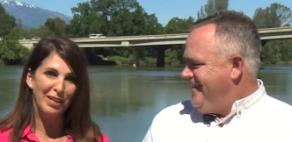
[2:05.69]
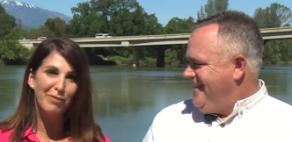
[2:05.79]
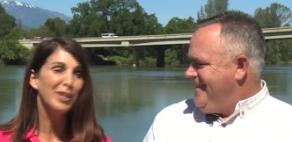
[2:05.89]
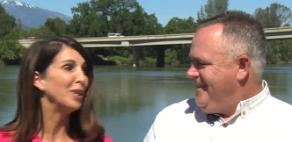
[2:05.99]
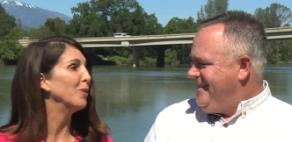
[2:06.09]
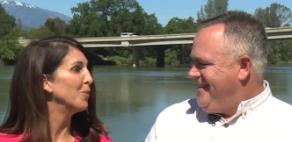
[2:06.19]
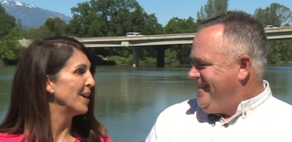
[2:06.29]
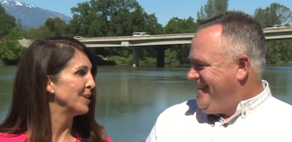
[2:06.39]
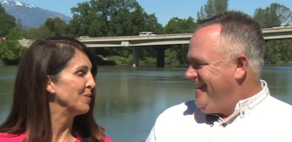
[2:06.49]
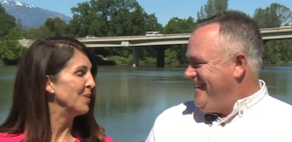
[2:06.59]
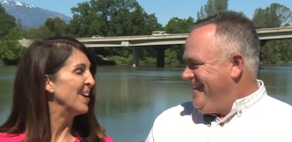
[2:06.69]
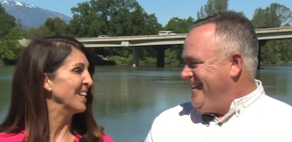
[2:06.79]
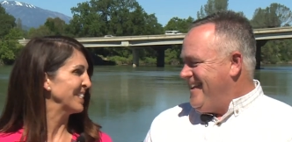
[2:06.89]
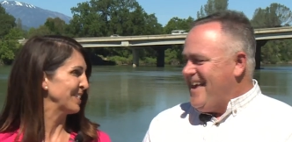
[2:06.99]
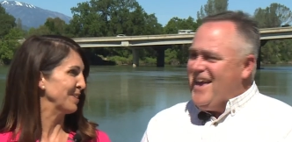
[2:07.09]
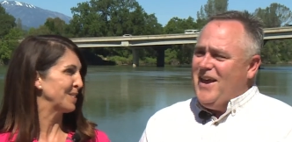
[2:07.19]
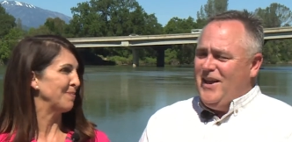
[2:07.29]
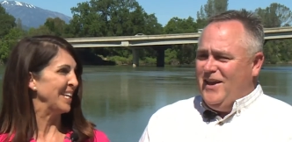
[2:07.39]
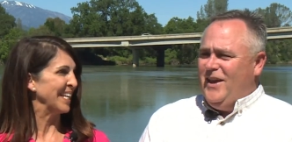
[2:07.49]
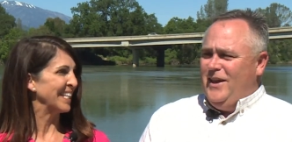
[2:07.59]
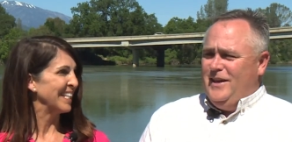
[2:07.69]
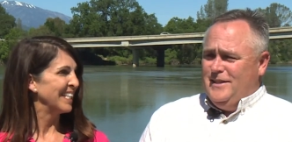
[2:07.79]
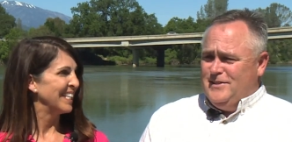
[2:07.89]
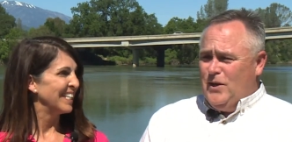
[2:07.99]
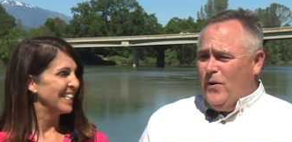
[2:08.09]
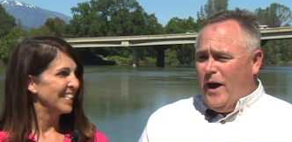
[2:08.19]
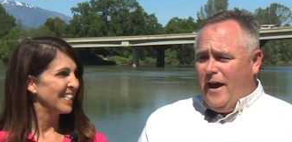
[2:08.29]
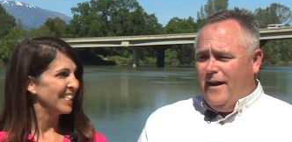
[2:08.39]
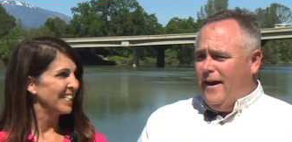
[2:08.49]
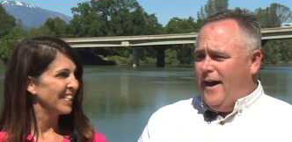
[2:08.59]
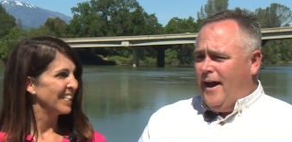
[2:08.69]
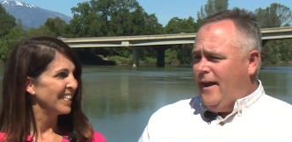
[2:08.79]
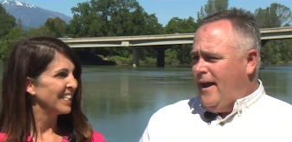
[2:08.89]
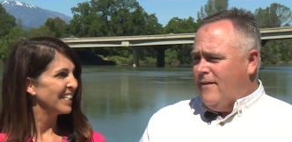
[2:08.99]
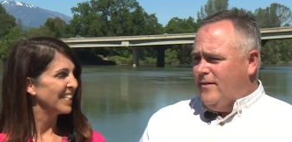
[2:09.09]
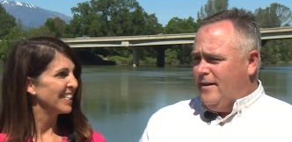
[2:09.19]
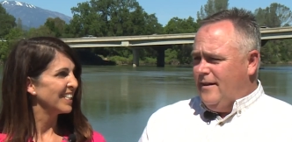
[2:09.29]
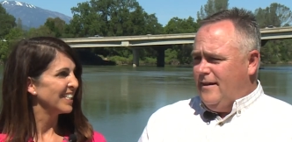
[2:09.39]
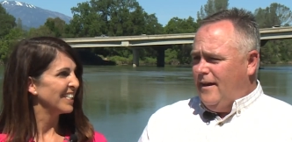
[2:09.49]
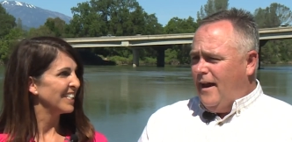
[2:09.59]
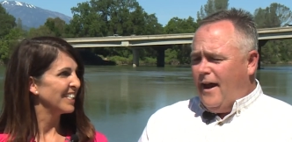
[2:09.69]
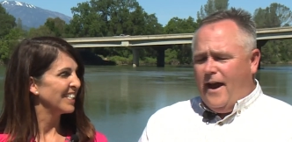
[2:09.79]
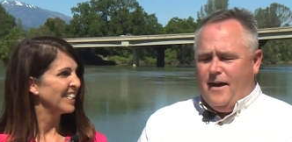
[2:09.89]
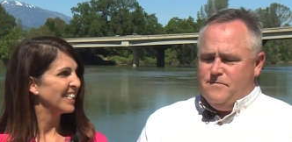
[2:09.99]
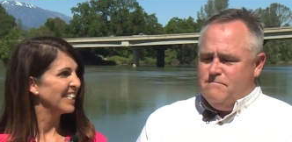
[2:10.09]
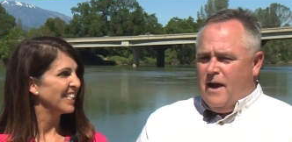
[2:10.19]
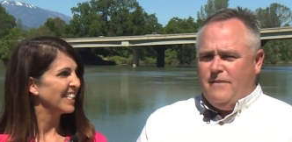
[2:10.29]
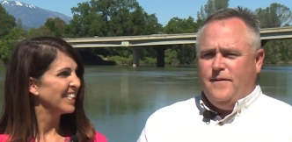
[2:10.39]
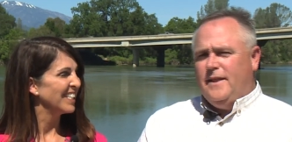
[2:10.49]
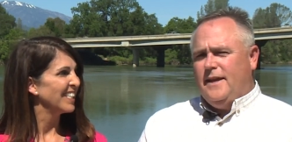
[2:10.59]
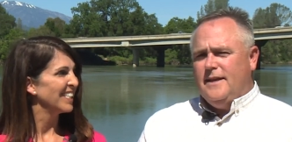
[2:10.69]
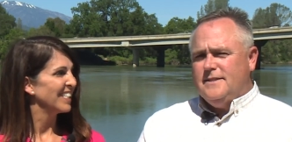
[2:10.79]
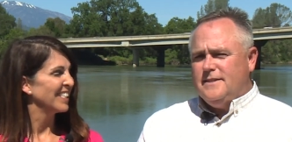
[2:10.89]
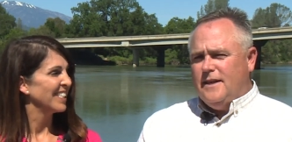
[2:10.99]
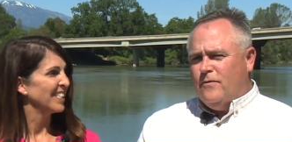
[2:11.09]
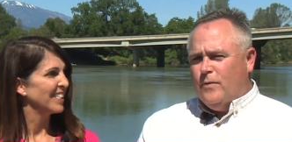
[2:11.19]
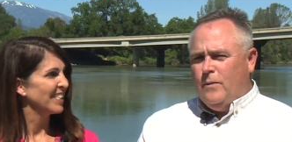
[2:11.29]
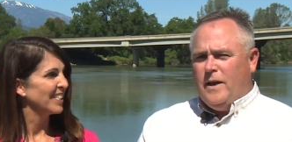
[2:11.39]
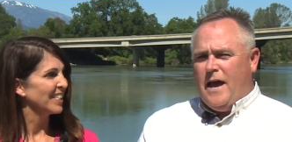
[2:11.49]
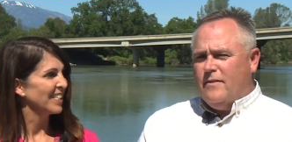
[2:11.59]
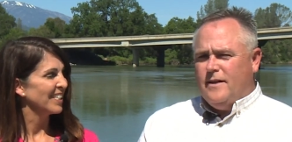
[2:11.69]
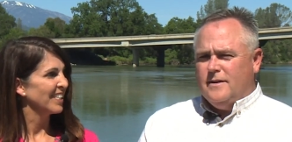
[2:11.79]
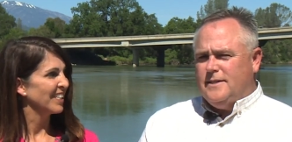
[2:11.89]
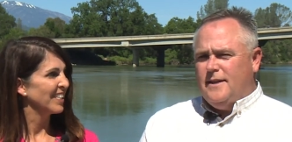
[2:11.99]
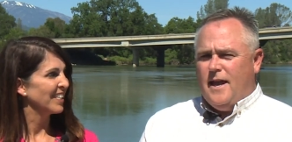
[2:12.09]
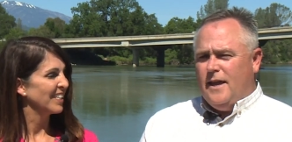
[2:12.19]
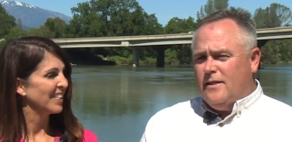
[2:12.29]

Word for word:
Speaker 1: giving you what you want, so to speak?
Speaker 2: So I, I have a. I, my feeling is if we went out there today